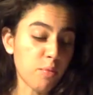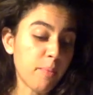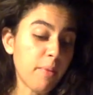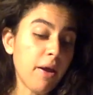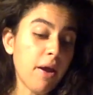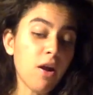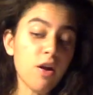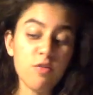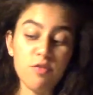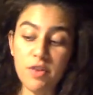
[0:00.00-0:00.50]

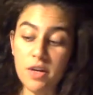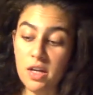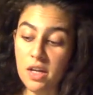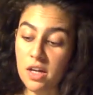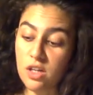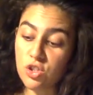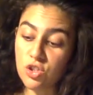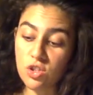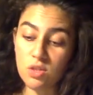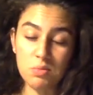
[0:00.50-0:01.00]
prepared
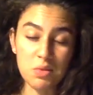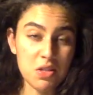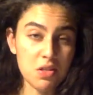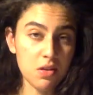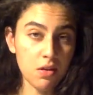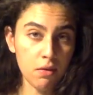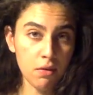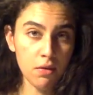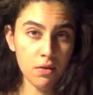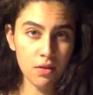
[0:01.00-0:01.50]
financially,
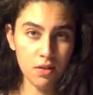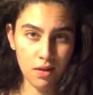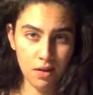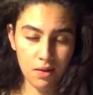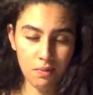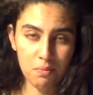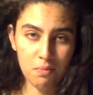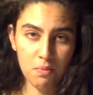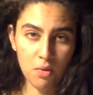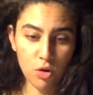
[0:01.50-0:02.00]

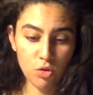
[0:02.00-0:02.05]
materially,